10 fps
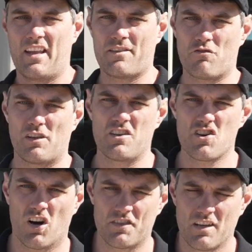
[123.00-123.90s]
it's really
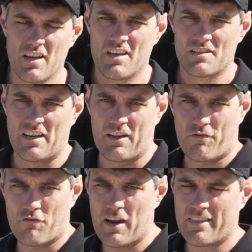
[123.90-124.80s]
not. So at
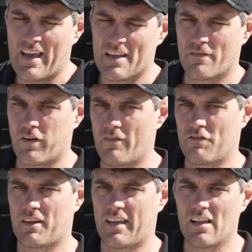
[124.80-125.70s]

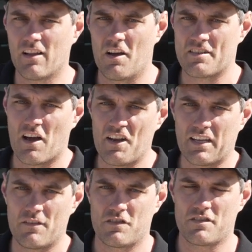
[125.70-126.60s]
3,500 kilos, it only
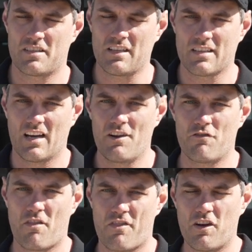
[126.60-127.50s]
gives you
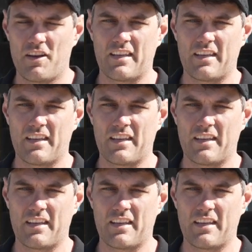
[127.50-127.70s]
630